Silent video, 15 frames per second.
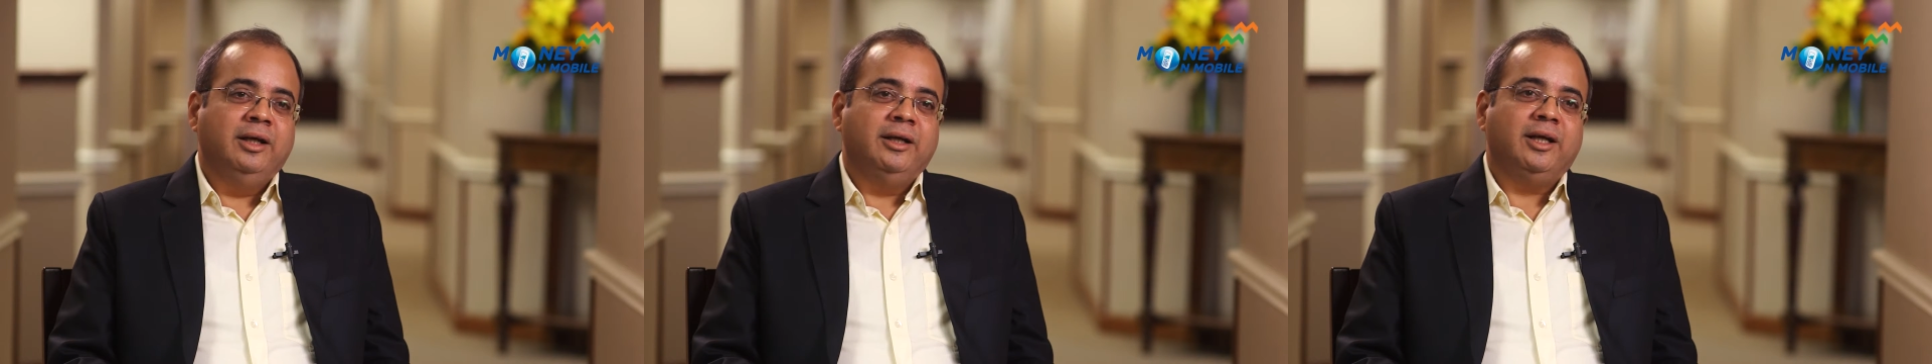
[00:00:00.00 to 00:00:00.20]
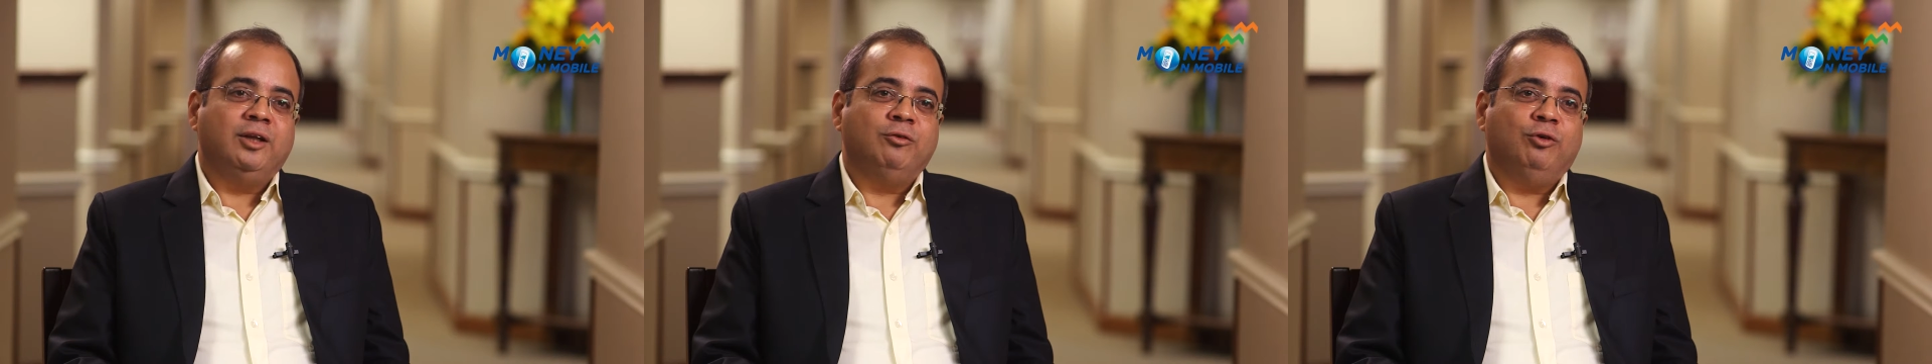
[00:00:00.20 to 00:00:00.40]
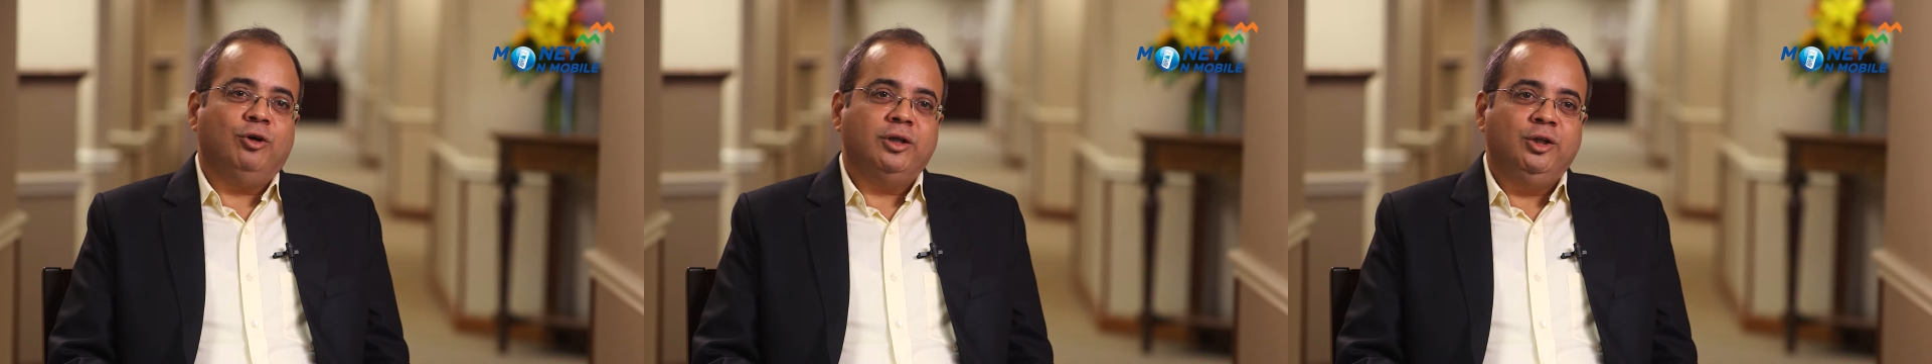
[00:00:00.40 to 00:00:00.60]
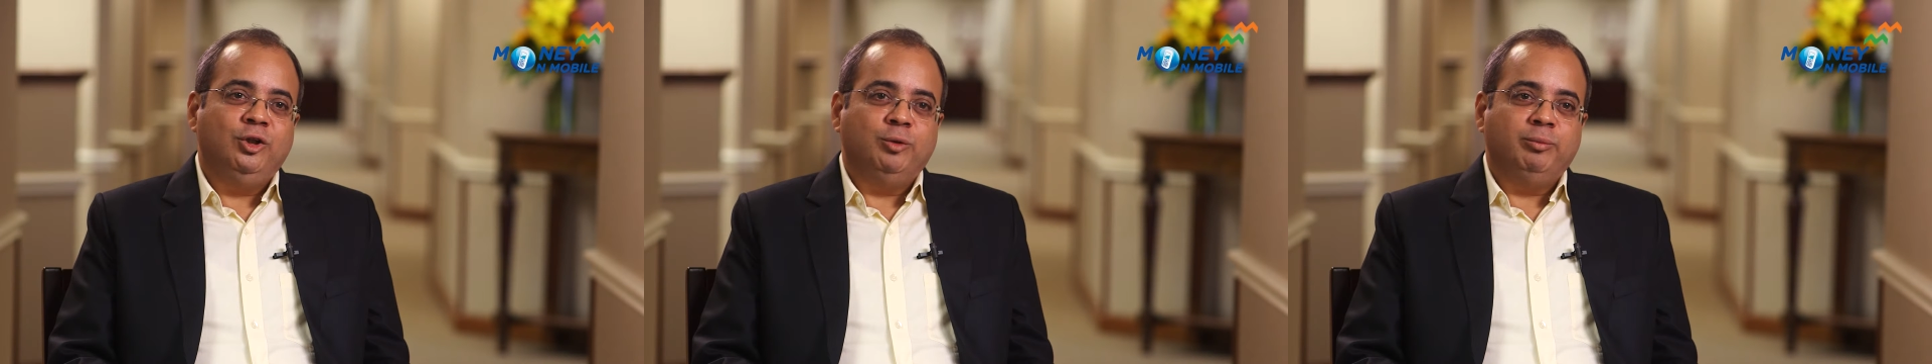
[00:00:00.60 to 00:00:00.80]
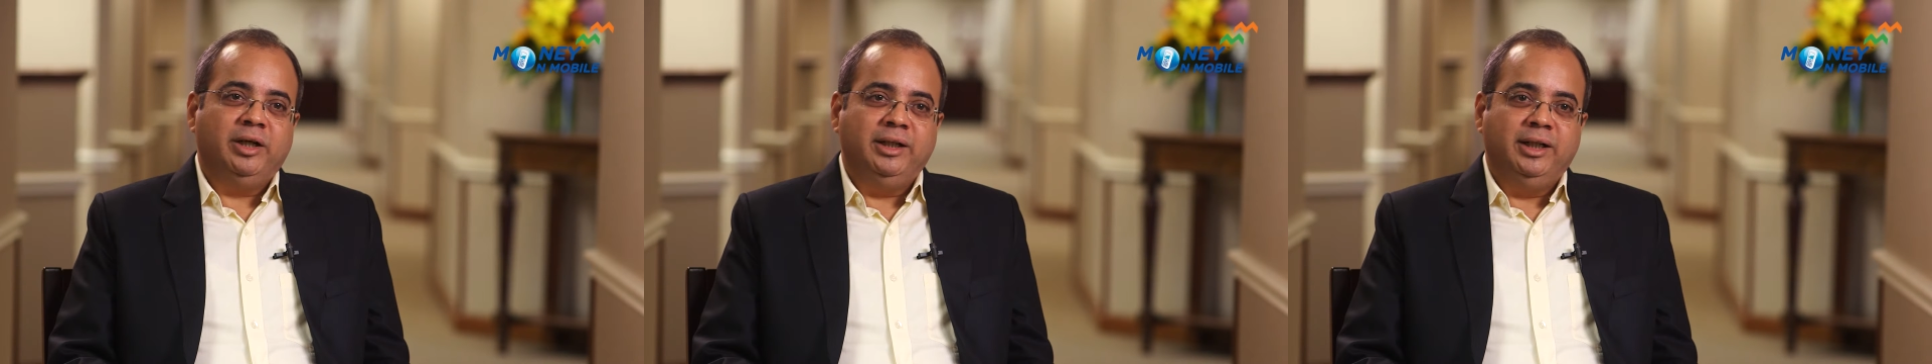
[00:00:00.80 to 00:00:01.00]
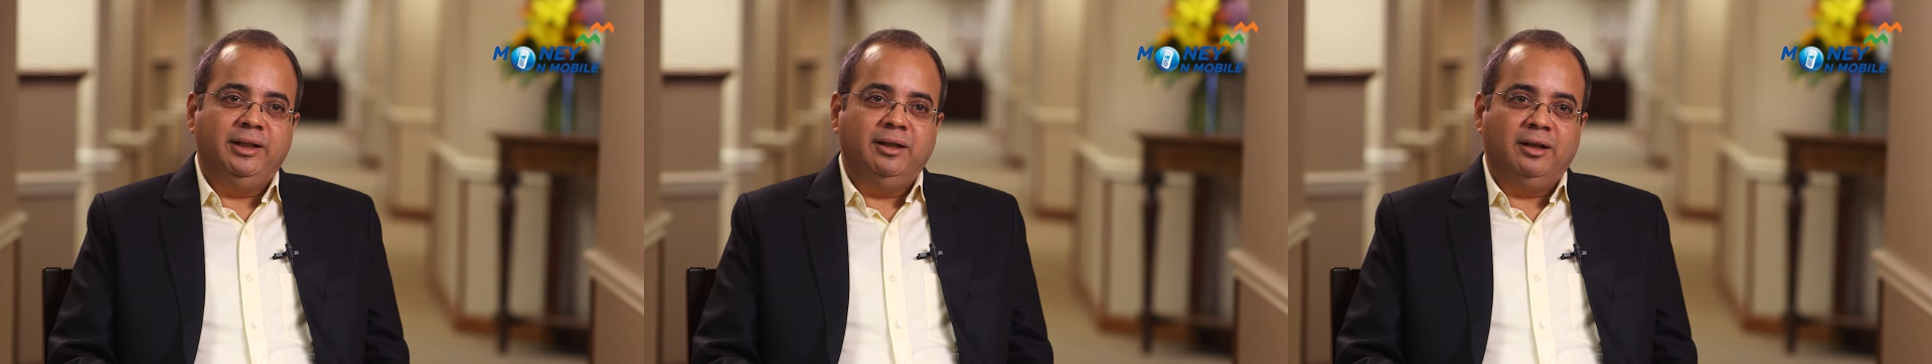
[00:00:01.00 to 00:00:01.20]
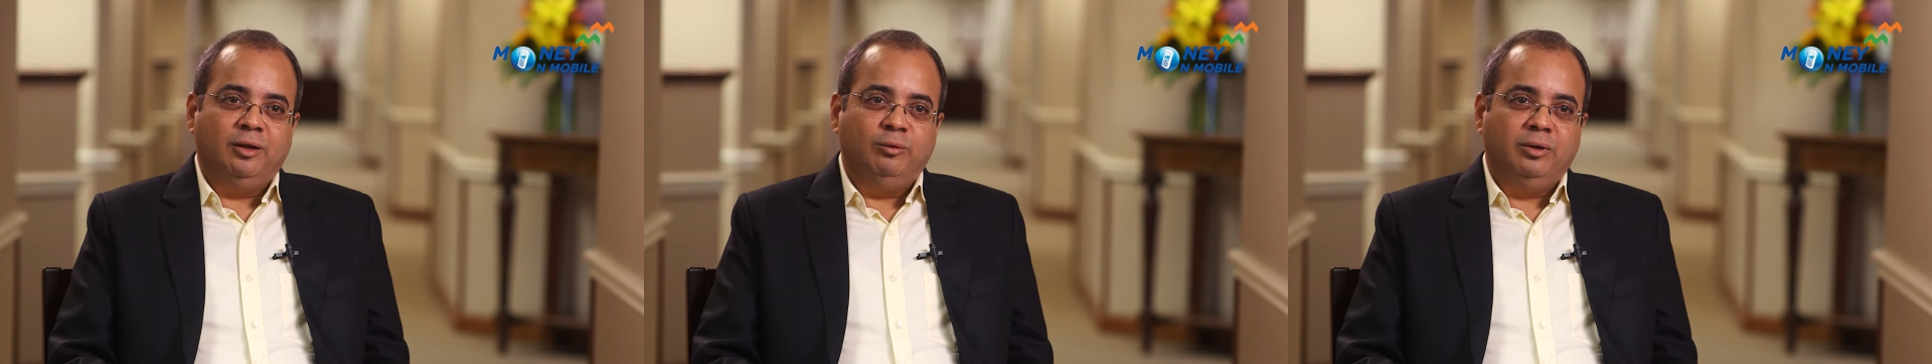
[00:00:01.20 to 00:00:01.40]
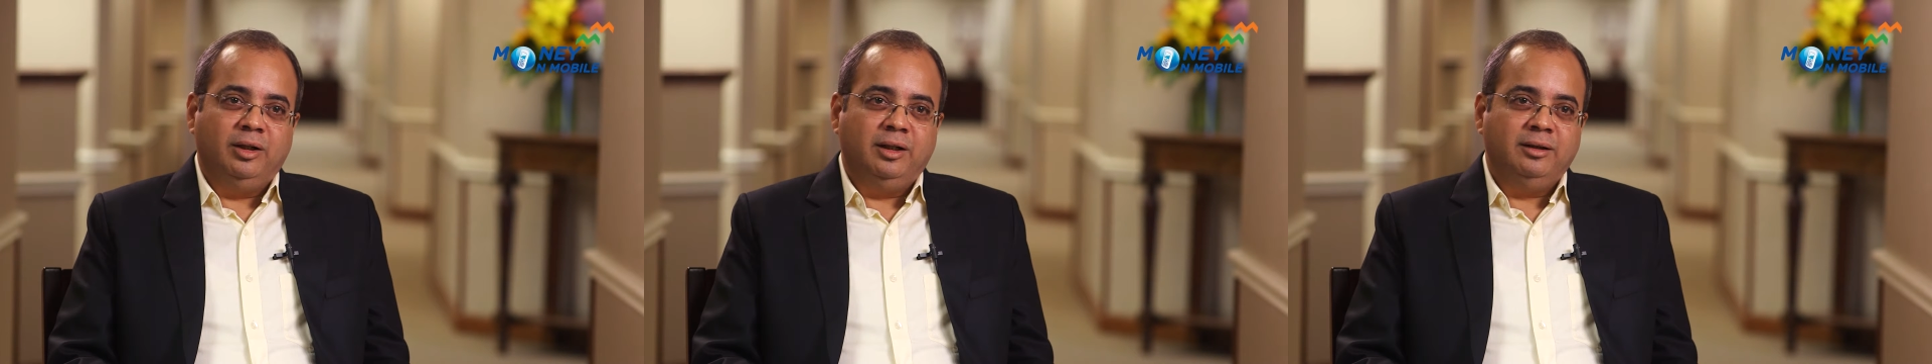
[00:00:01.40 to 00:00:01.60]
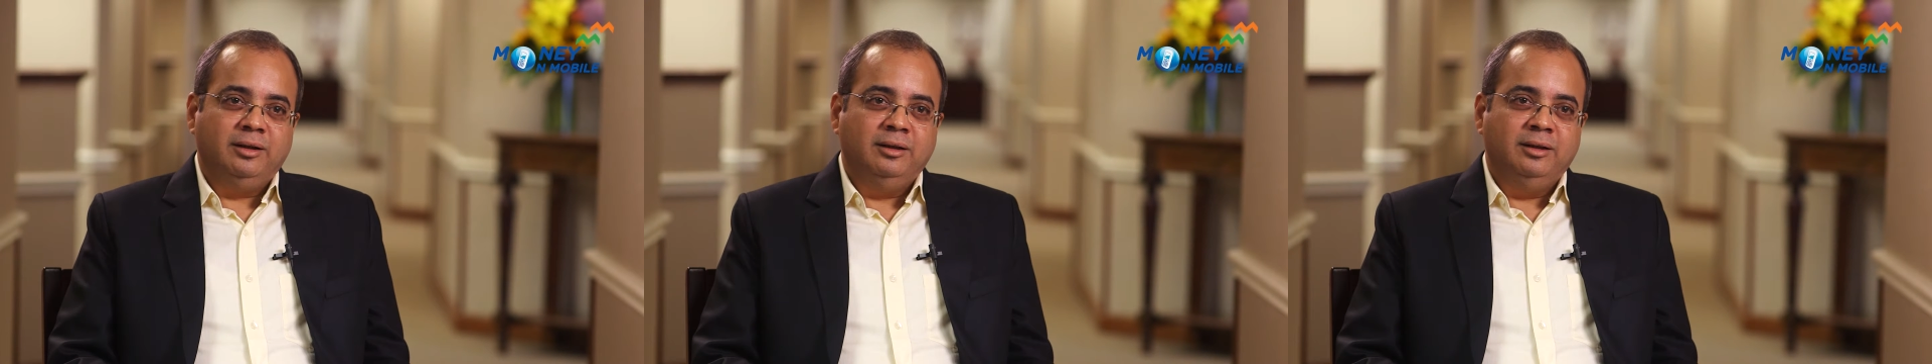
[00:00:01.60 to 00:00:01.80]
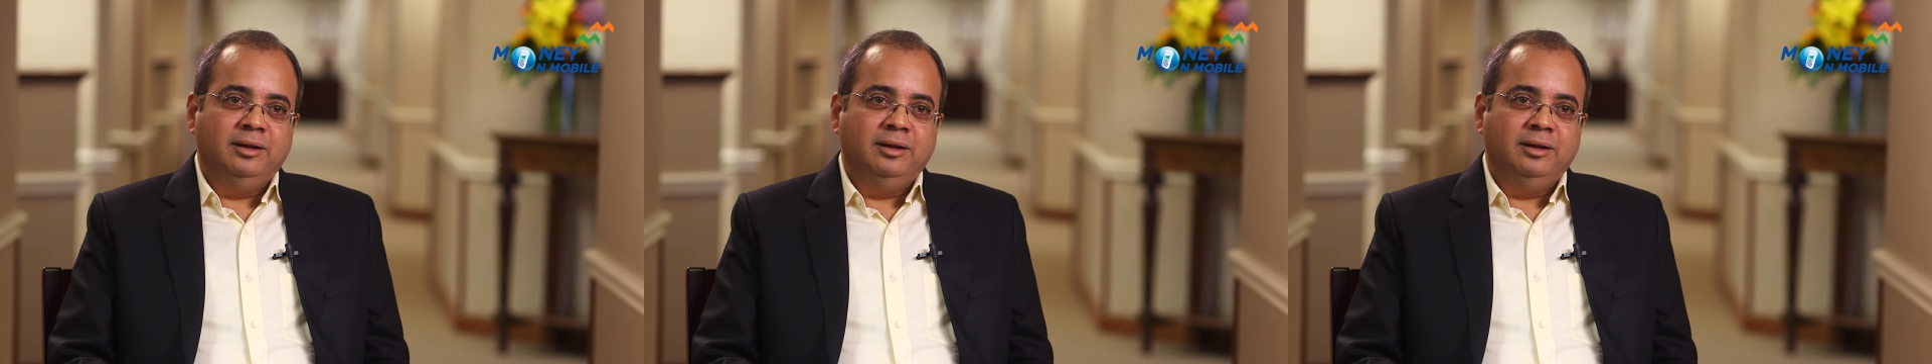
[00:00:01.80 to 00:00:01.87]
can walk into my retail outlet.